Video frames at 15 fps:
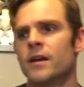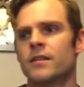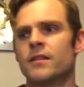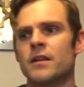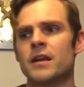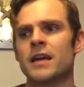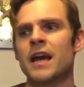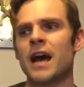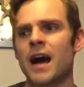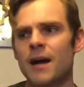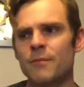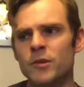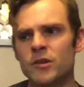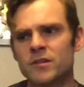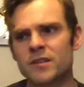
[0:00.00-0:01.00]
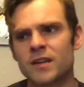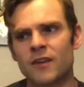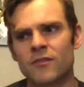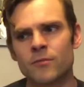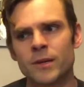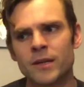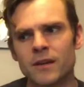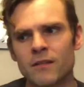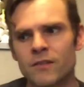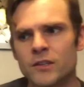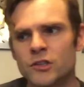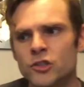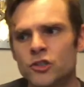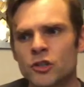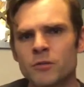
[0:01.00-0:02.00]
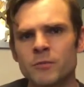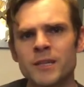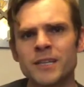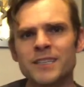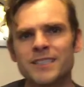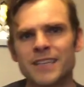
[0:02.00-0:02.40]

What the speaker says: the communist government of the German